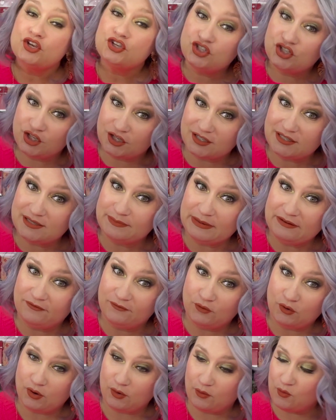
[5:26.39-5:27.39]
Just be
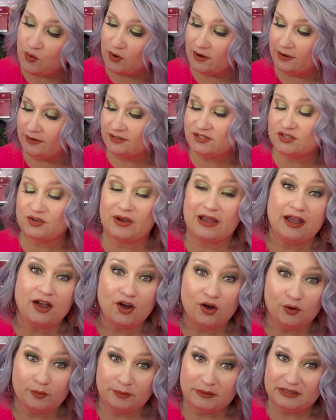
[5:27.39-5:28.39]
forewarned. So I
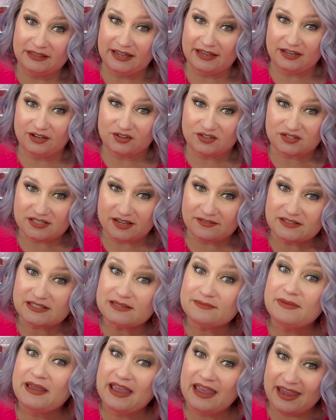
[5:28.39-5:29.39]
hope you like yourself some
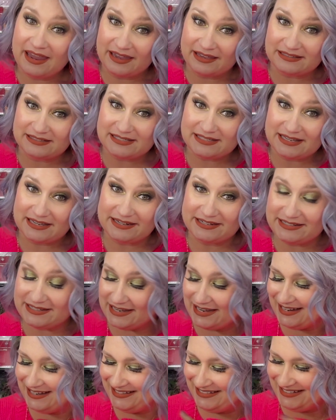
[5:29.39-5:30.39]
hand
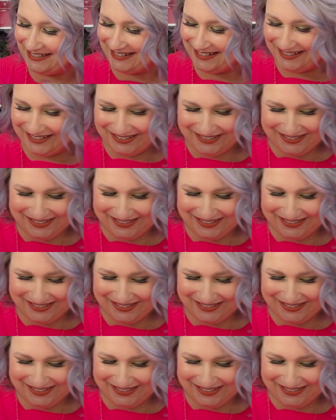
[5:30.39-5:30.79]
sanitizer.